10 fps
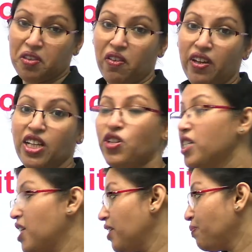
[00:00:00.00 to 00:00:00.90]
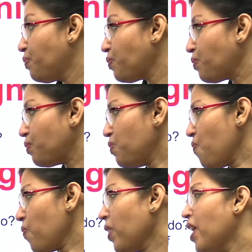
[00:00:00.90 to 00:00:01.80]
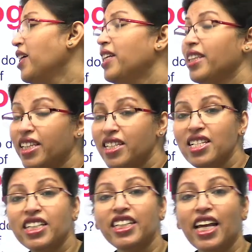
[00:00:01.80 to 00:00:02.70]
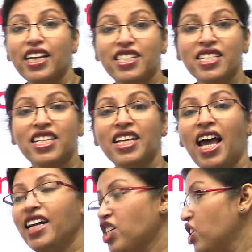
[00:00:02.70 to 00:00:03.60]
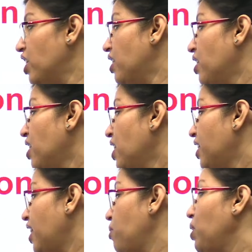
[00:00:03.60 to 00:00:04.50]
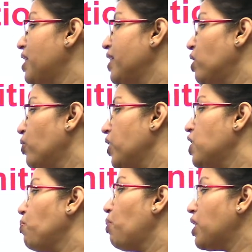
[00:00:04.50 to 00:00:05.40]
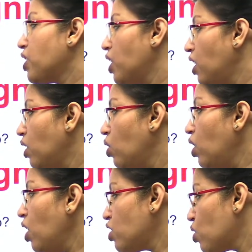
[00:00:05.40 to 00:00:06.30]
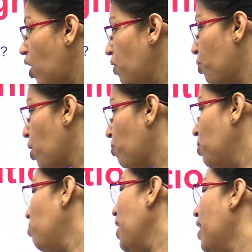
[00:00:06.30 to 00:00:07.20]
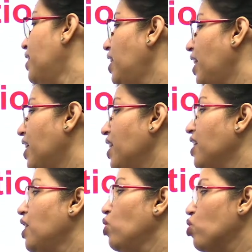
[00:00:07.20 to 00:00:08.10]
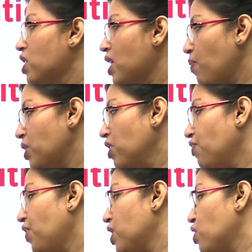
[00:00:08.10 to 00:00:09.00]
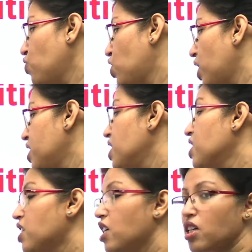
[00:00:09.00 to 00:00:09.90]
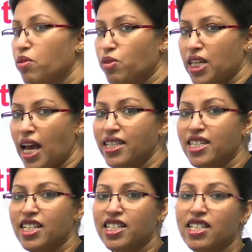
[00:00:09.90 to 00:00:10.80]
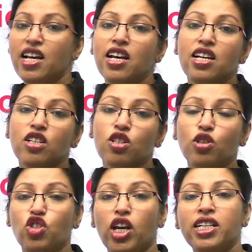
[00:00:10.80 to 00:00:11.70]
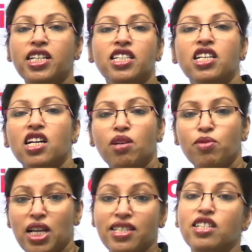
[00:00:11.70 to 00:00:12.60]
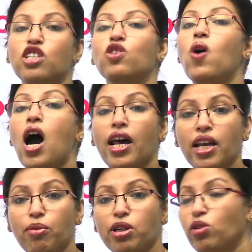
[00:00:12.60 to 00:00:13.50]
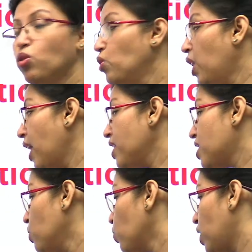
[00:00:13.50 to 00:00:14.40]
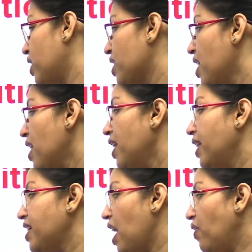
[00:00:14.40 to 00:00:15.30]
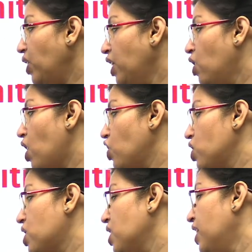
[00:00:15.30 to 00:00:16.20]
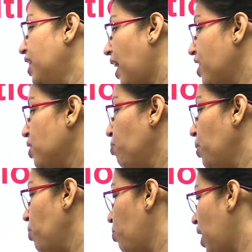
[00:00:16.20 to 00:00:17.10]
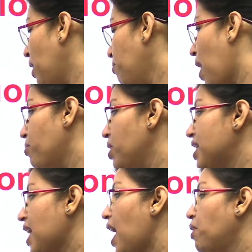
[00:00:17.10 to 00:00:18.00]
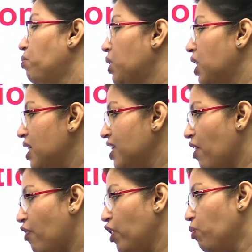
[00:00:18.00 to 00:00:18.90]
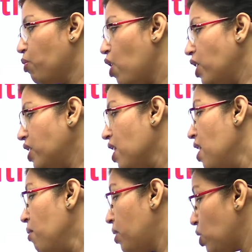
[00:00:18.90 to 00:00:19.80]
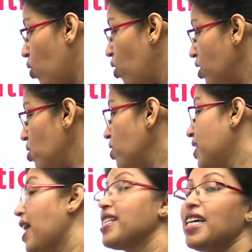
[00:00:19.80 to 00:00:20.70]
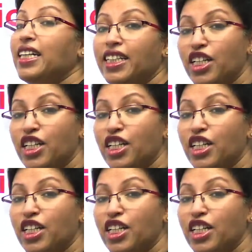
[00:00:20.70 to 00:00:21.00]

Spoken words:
Very interesting. This is intelligence in action. The ability to reach a particular goal or solve a problem by undertaking new steps in the face of changing circumstances. So, changing circumstances, you are able to do nice new things. It's evident not just in intelligent people and mammals and birds and cephalopods, but also cells and